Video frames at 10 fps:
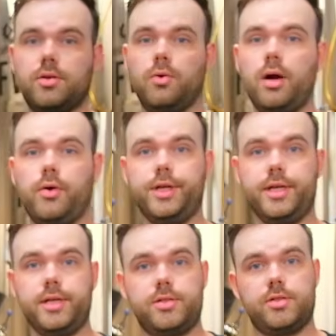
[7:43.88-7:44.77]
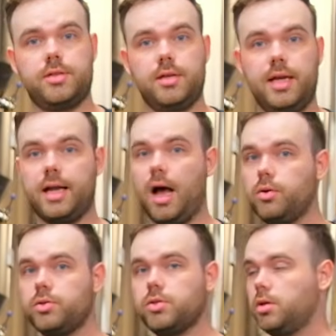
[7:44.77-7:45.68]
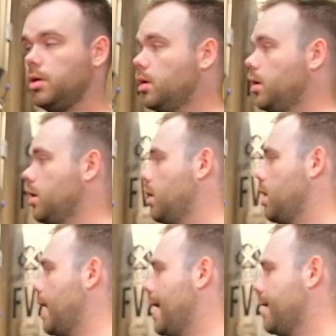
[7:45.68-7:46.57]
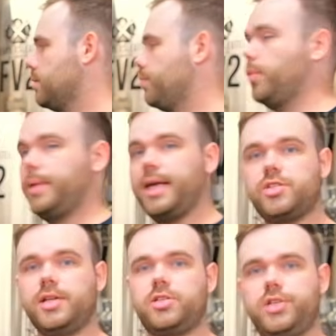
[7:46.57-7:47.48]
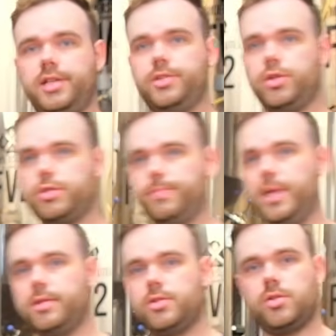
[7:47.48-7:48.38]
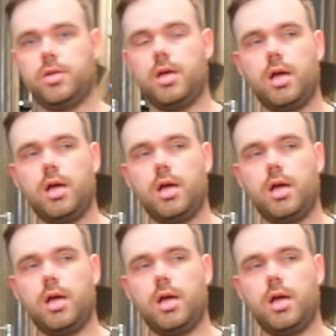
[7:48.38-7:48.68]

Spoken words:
all our yeast in-house, and propagation actually just means